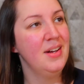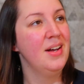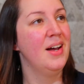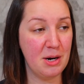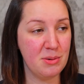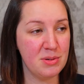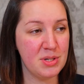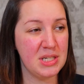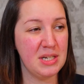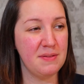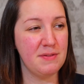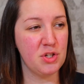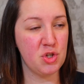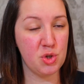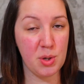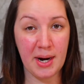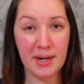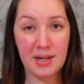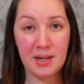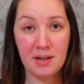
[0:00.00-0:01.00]
I received a
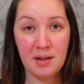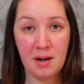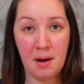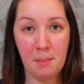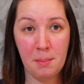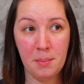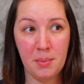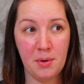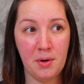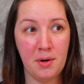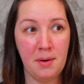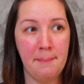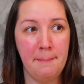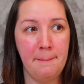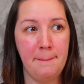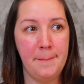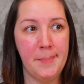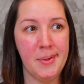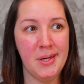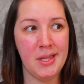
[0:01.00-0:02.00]
tracking
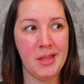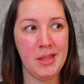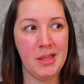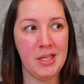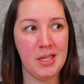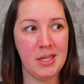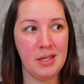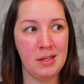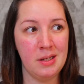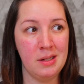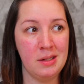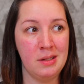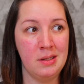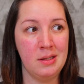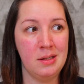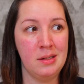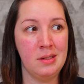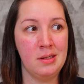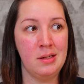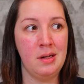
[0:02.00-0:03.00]
number, but
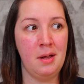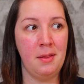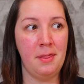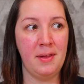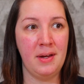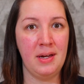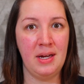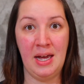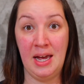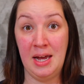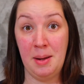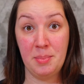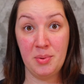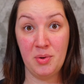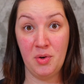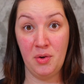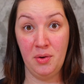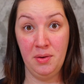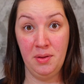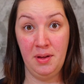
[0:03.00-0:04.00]
then nothing
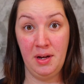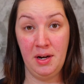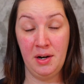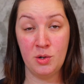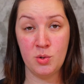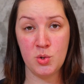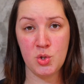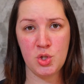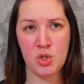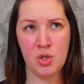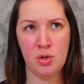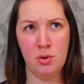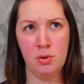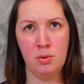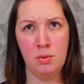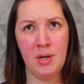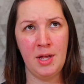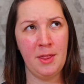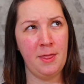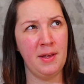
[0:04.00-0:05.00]
happened on there.
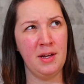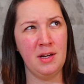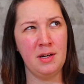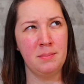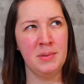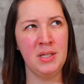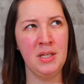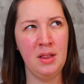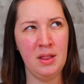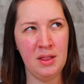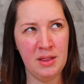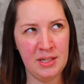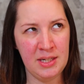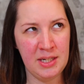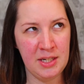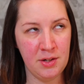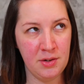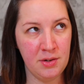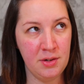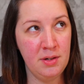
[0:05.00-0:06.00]
So I think a month
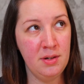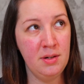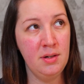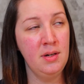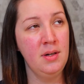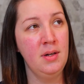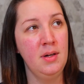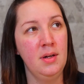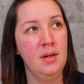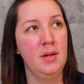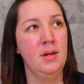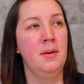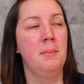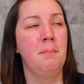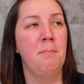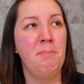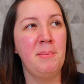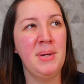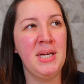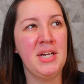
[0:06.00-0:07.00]
later,
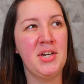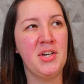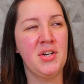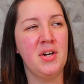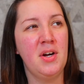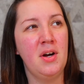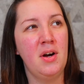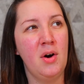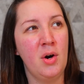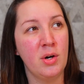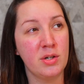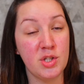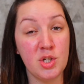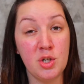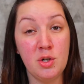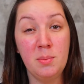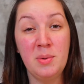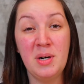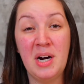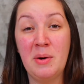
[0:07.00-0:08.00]

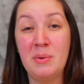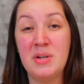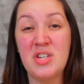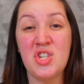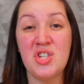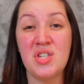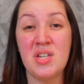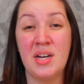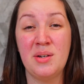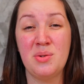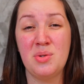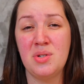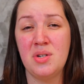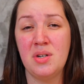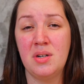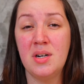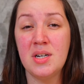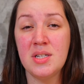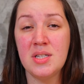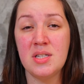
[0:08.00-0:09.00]
mid-October, I reached out to the
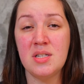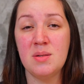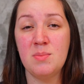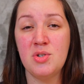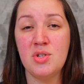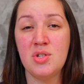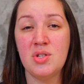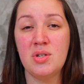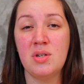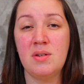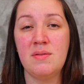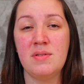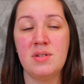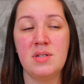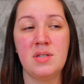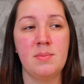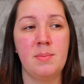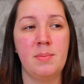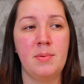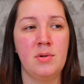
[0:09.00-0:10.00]
customer
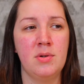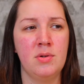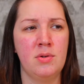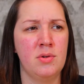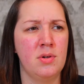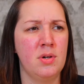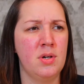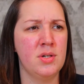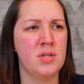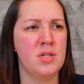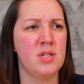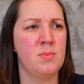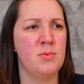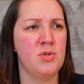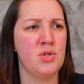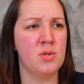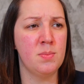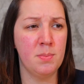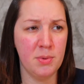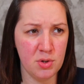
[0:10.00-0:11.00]

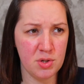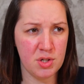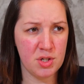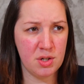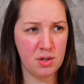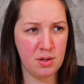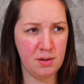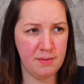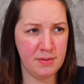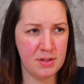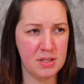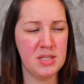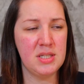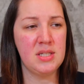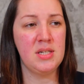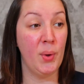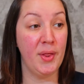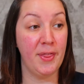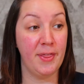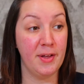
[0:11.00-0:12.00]
support service
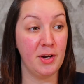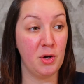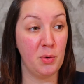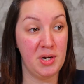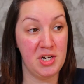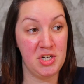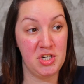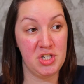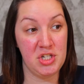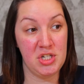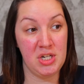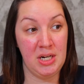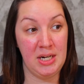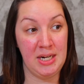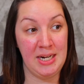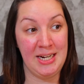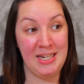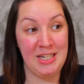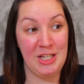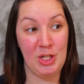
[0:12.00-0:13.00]
with the question
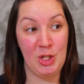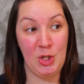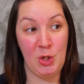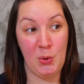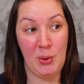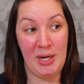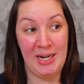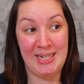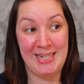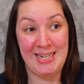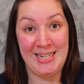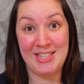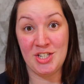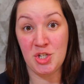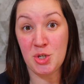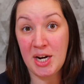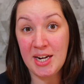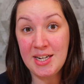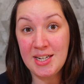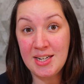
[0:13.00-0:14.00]
like, you know, I got a
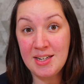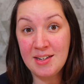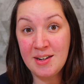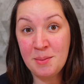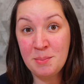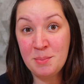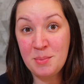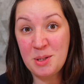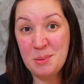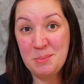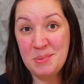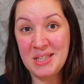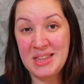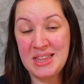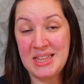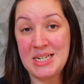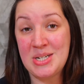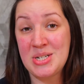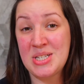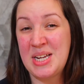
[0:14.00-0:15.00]
tracking number,
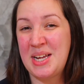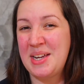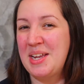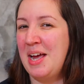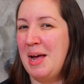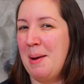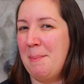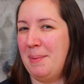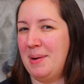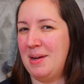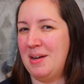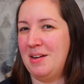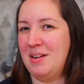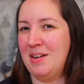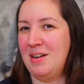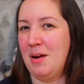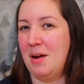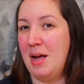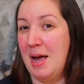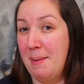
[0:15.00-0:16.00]
but there's not
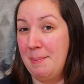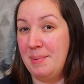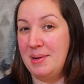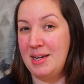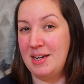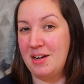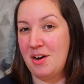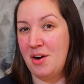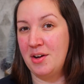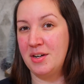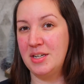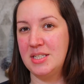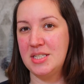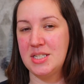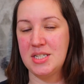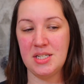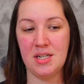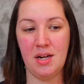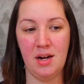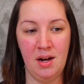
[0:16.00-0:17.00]
happening on
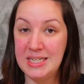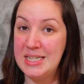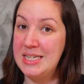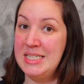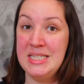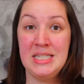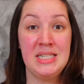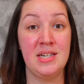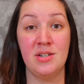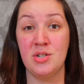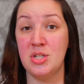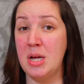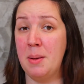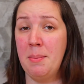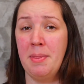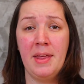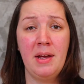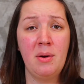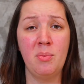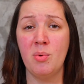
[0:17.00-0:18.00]
it. Is there
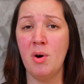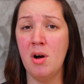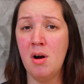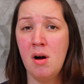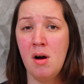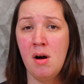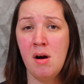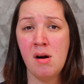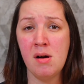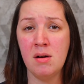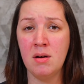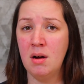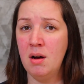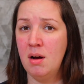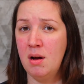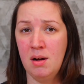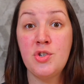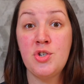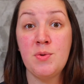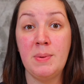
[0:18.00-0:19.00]
something
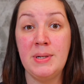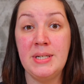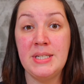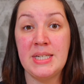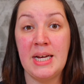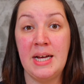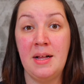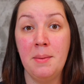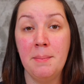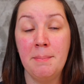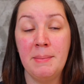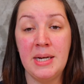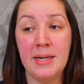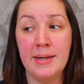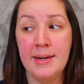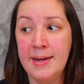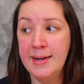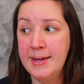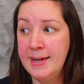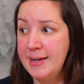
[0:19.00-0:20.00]
wrong? Could you please help me?
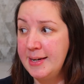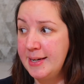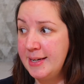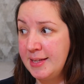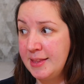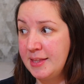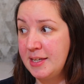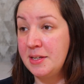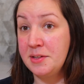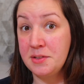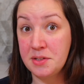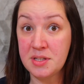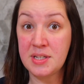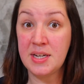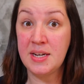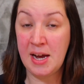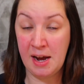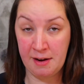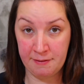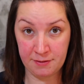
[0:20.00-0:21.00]
And then the
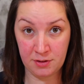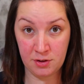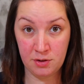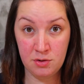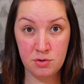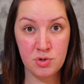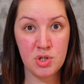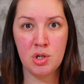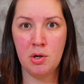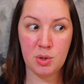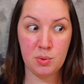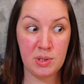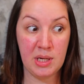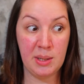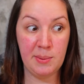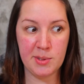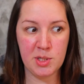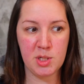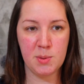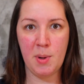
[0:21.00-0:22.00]
day after, so they
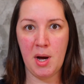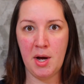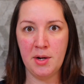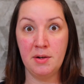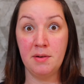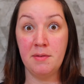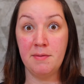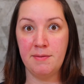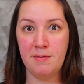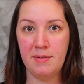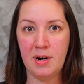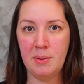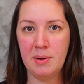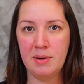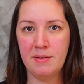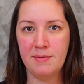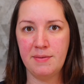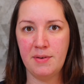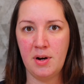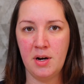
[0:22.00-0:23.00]
responded
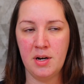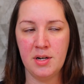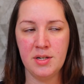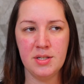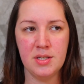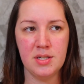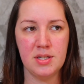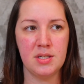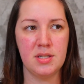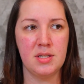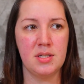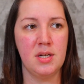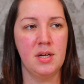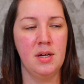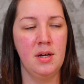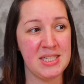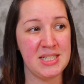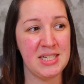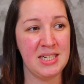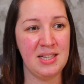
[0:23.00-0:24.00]
very fast. They
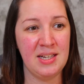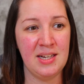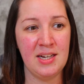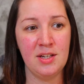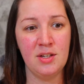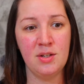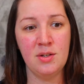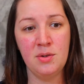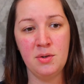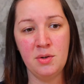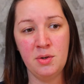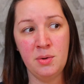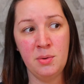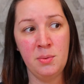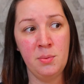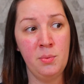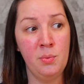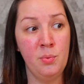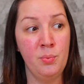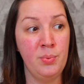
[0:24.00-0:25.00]
said like, you
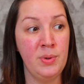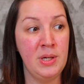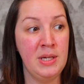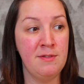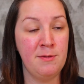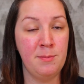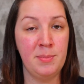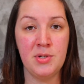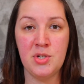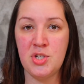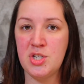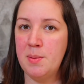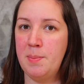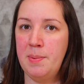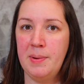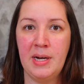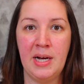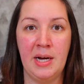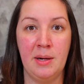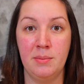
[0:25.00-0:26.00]
know, we've been
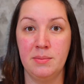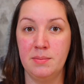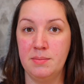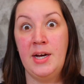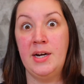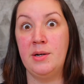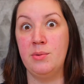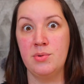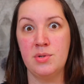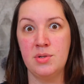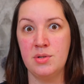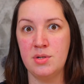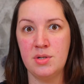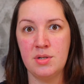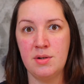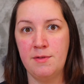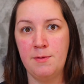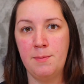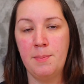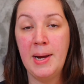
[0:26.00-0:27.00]
shipping out thousands
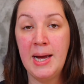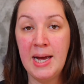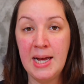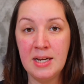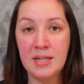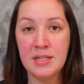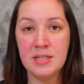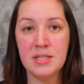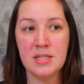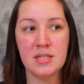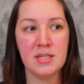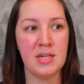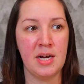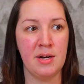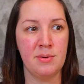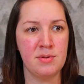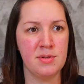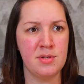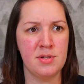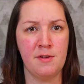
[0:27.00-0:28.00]
of palettes,
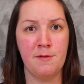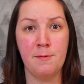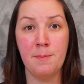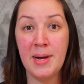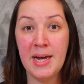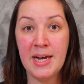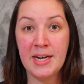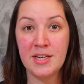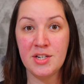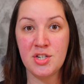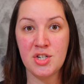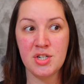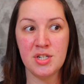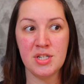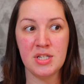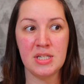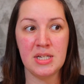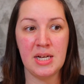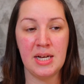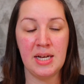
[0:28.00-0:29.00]
thousands of packages,